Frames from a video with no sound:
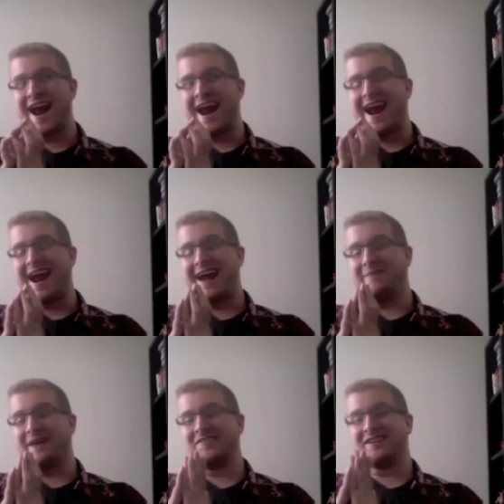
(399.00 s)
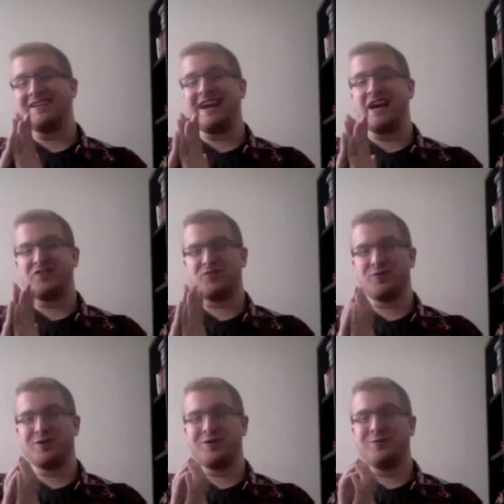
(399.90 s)
And basically has a
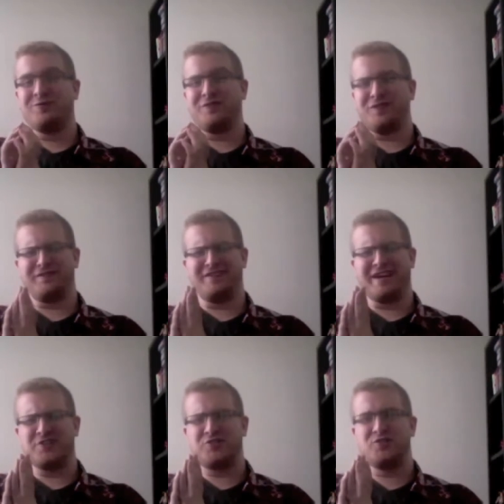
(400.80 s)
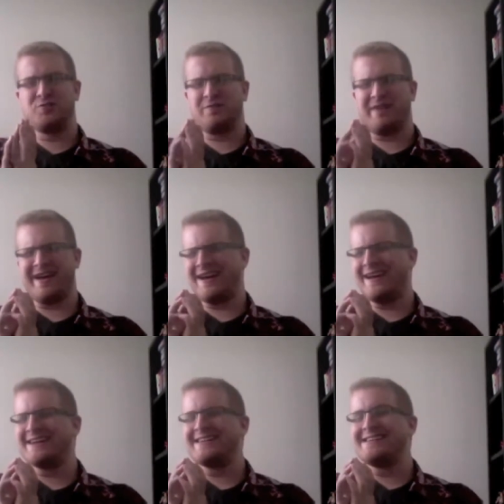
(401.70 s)
room full of dead Supermen.
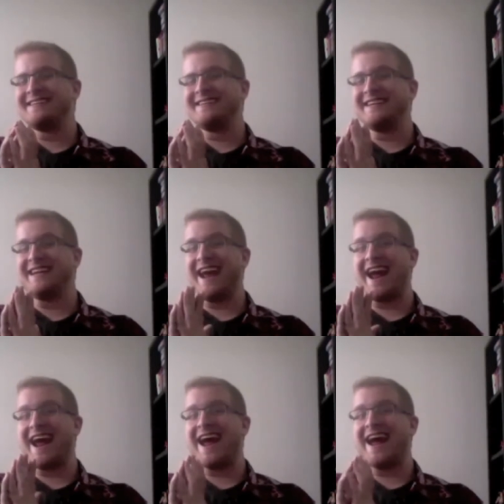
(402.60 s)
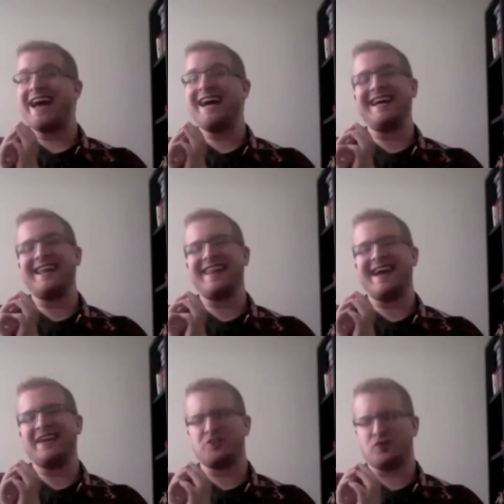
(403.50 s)
Yeah,
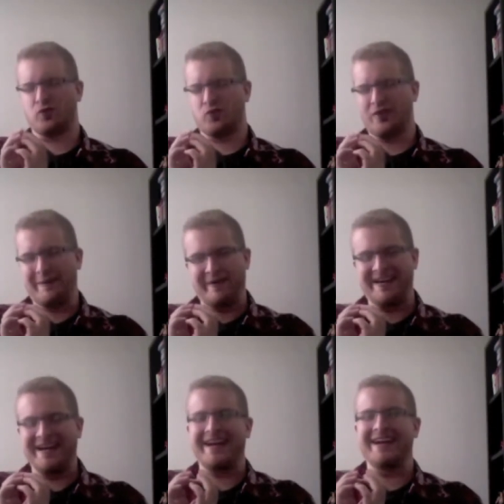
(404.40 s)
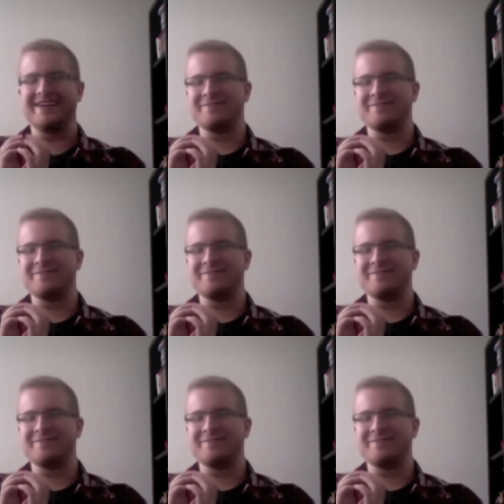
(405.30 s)
that's creepy.